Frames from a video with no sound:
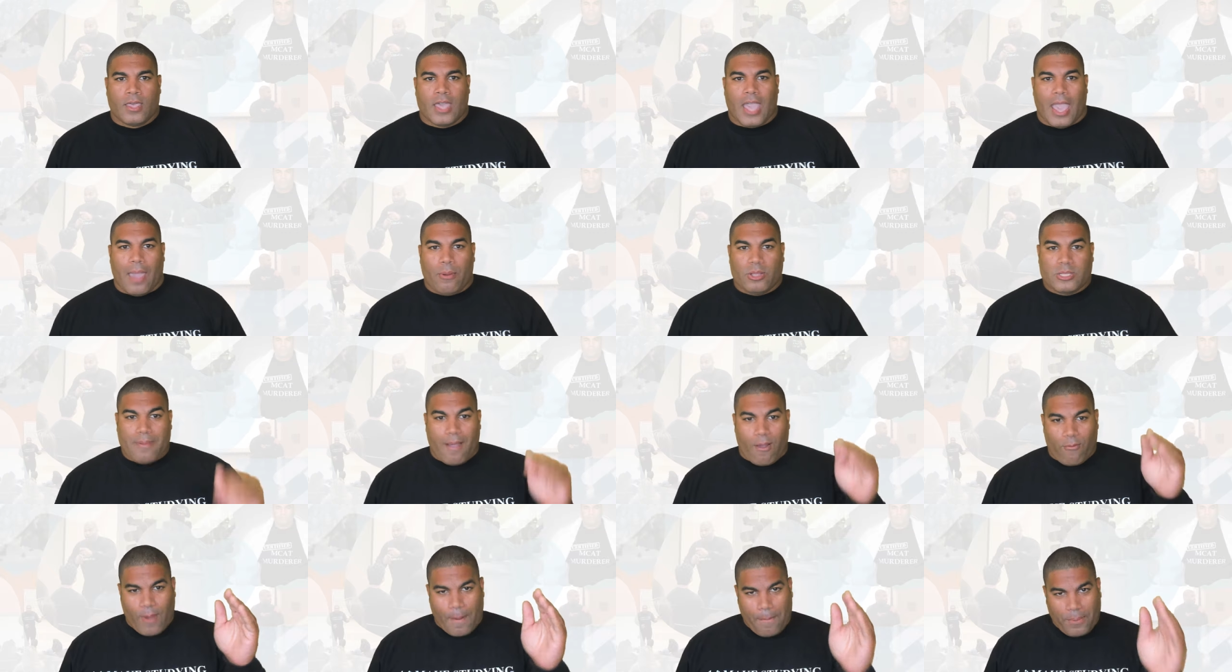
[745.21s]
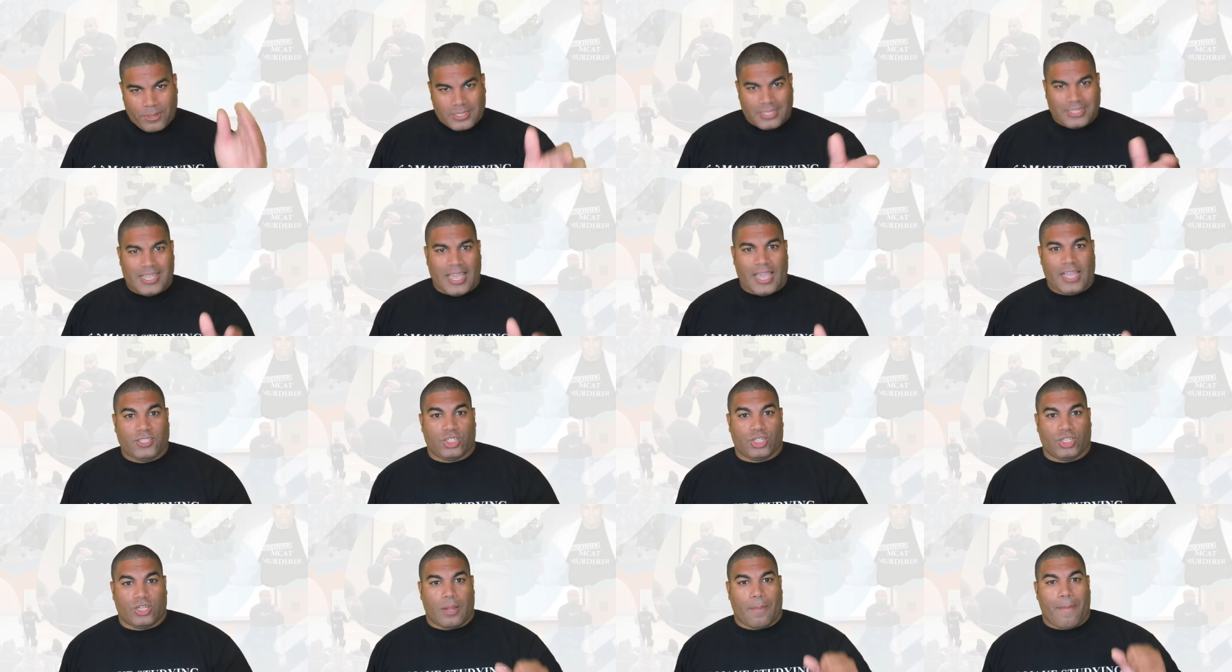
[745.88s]
and it was about
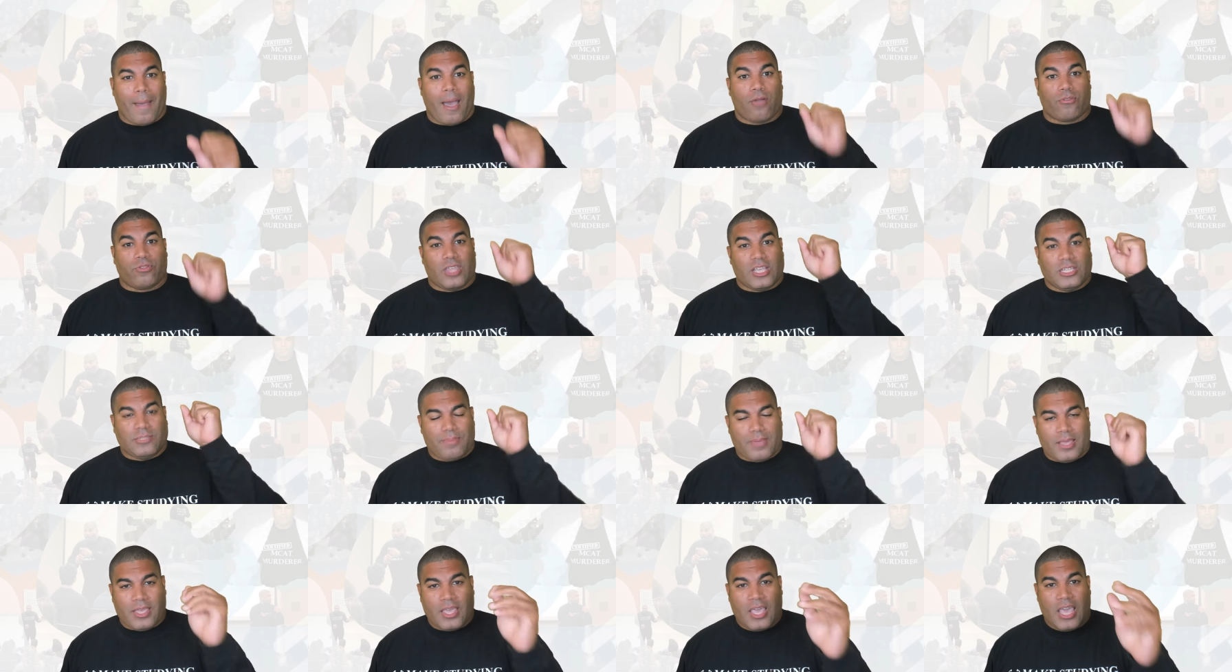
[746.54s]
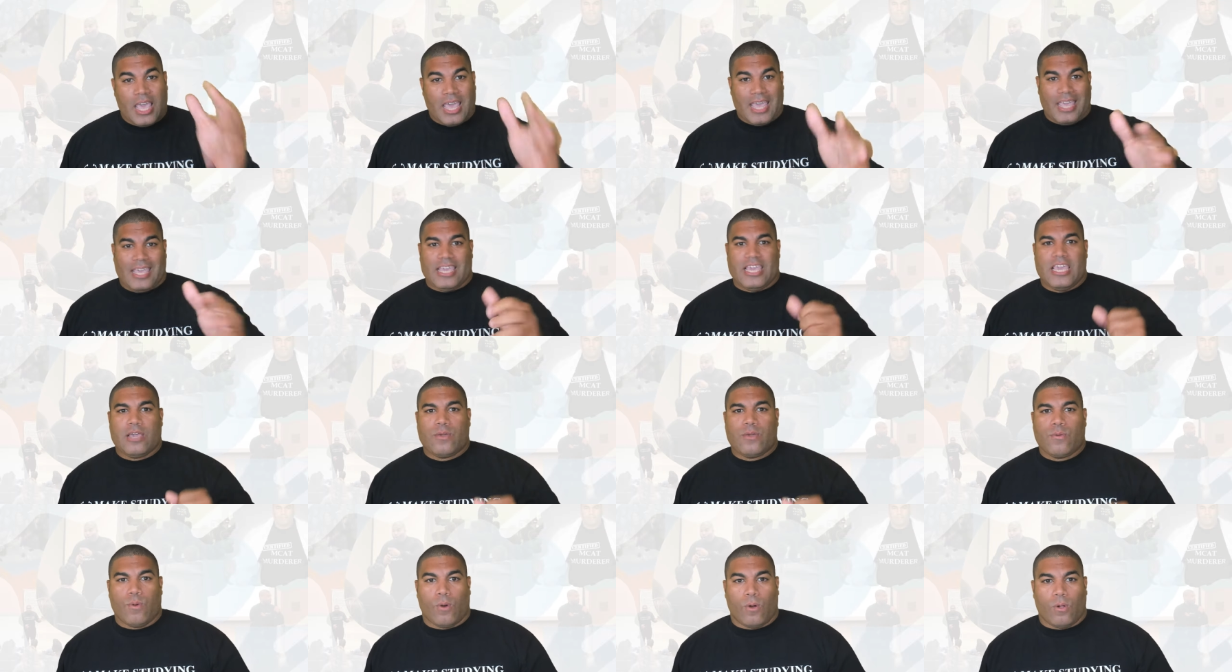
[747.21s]
representation and about things being
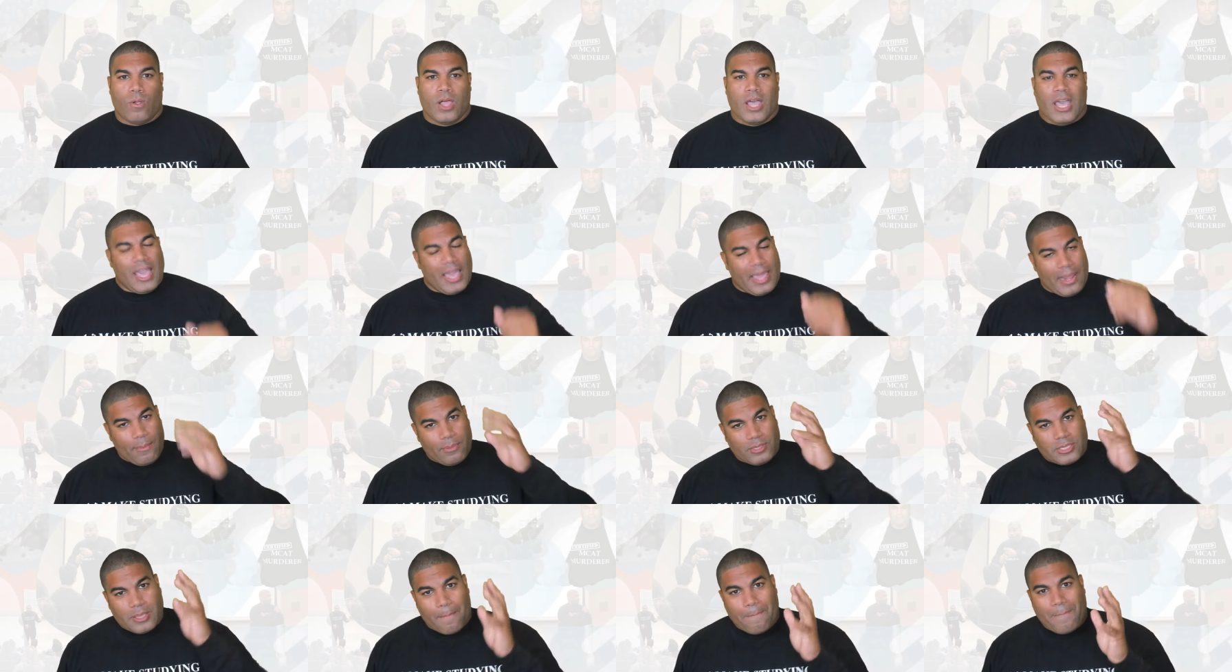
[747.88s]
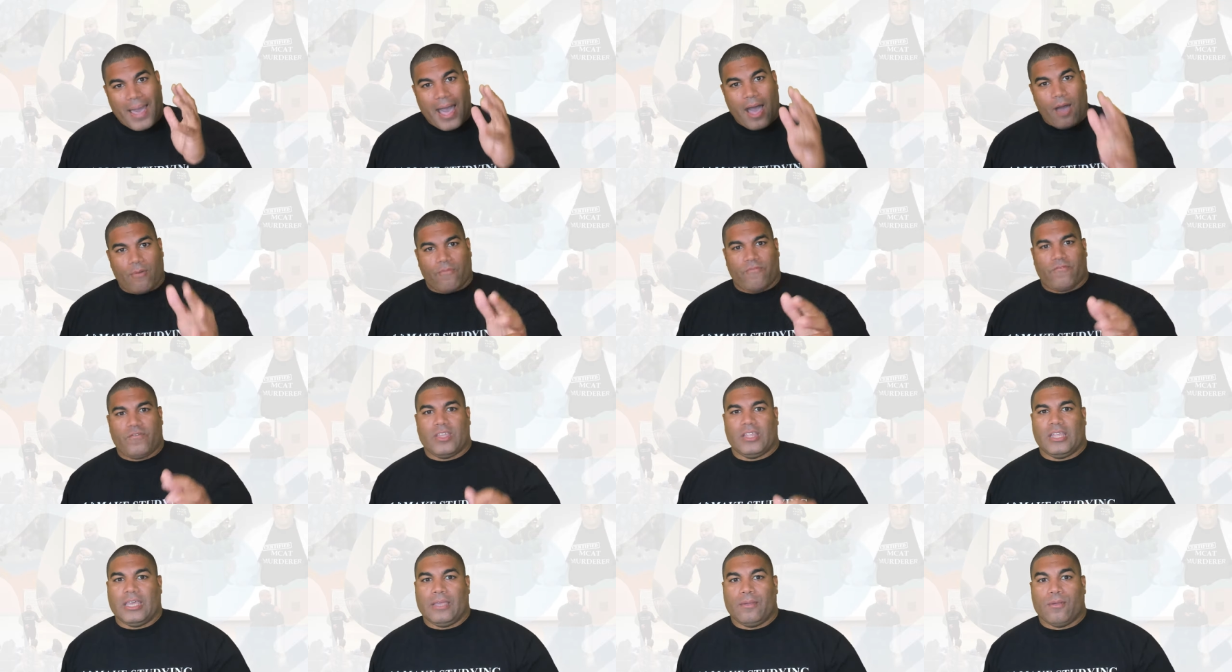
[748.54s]
equal and it was about
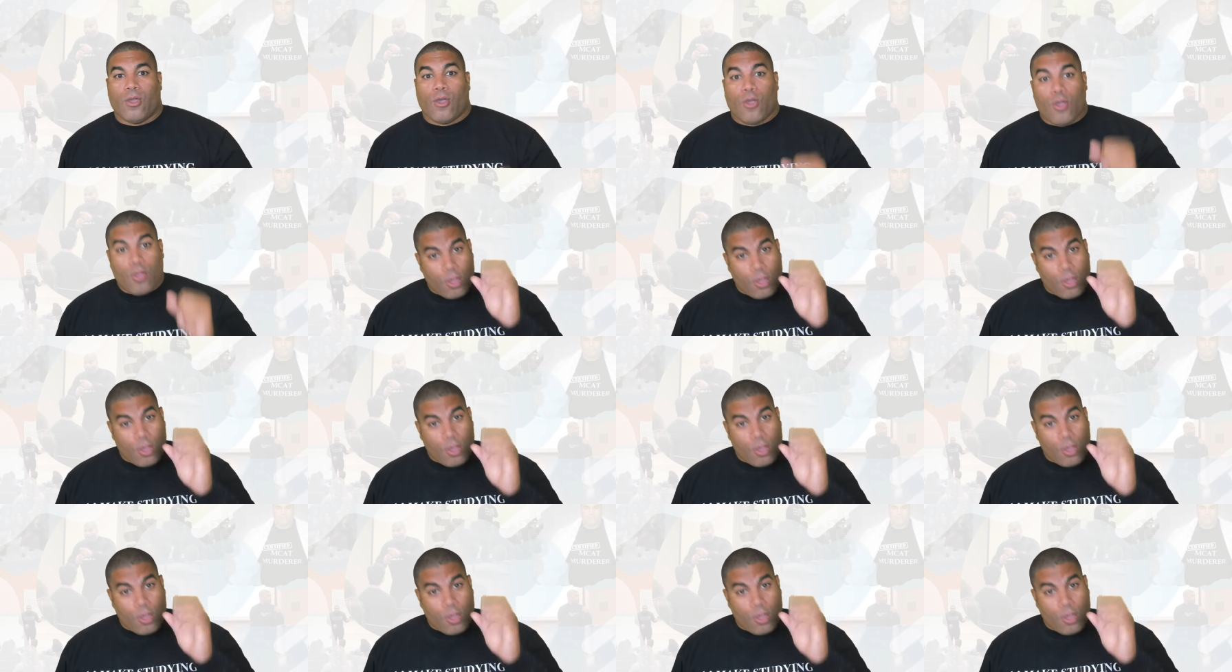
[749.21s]
feeling